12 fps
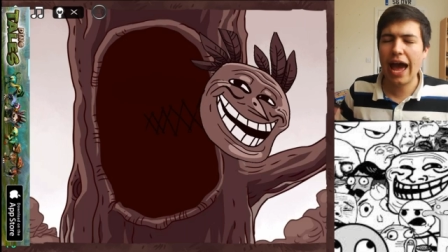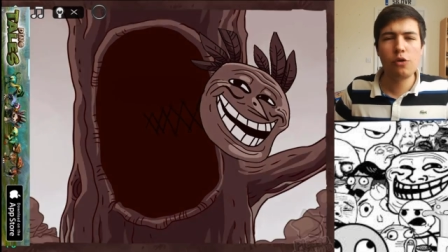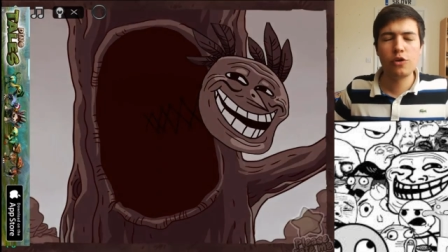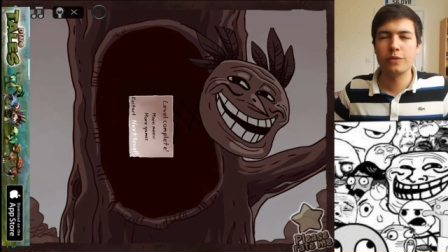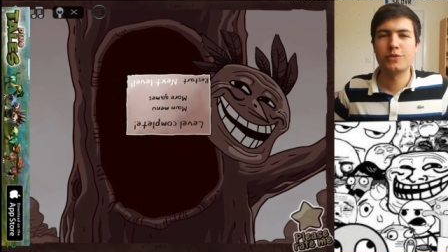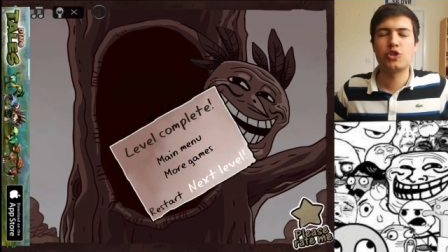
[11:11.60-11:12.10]

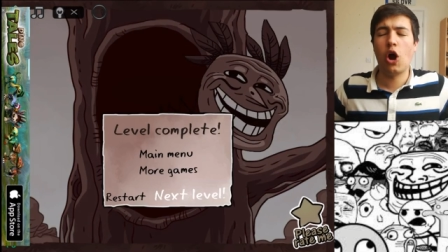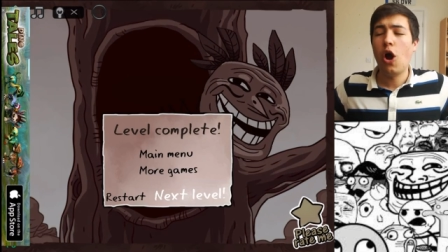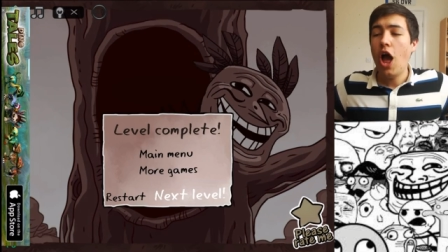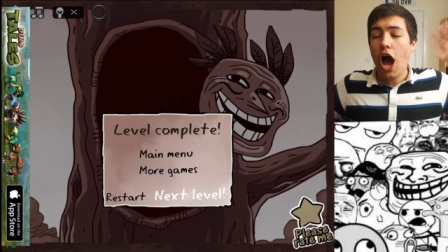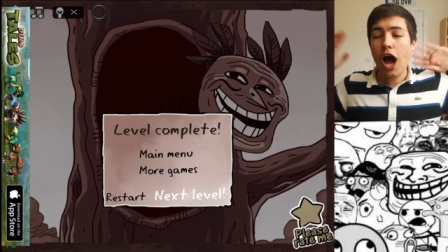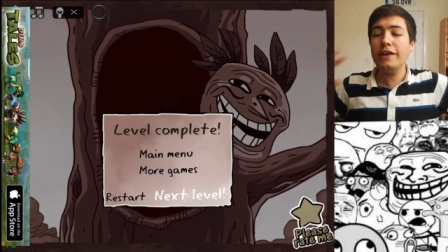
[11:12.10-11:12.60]
Out comes the
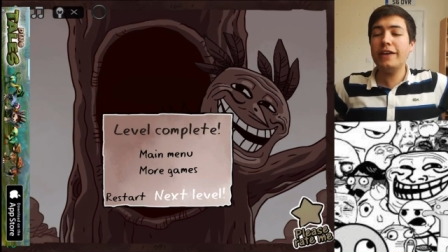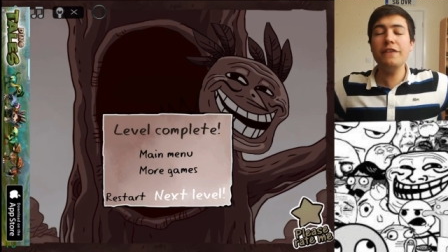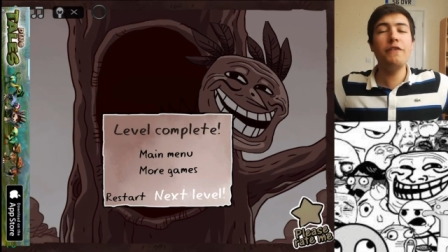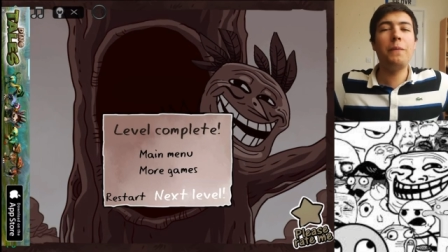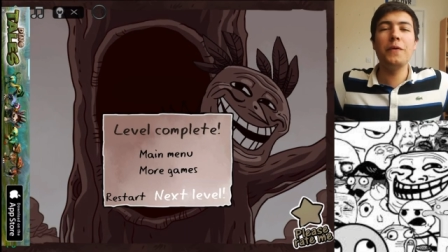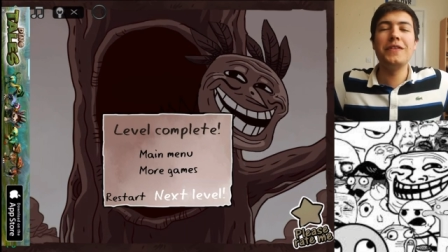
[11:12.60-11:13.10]
troll. I
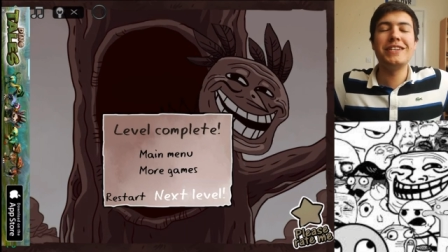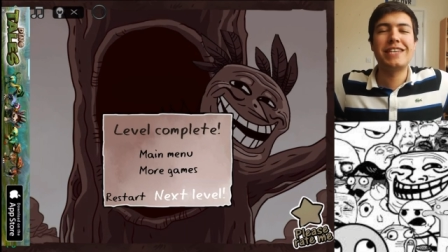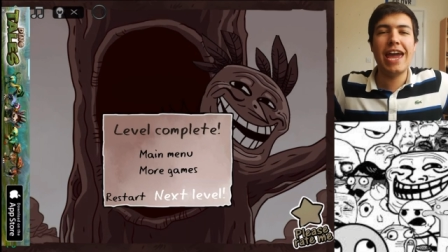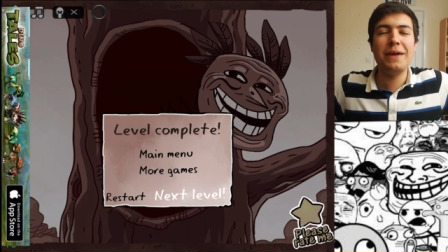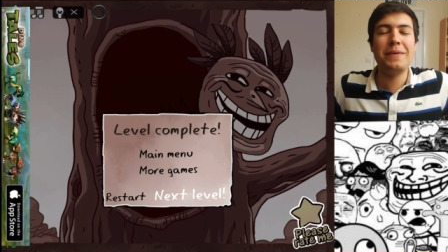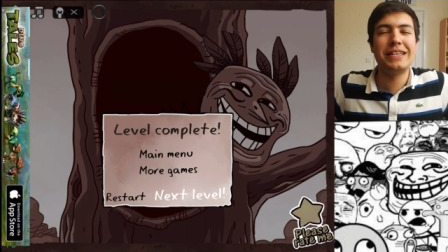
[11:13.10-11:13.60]
give up on
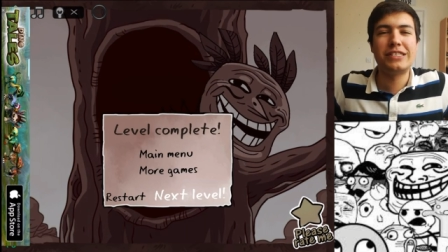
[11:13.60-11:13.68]
this game.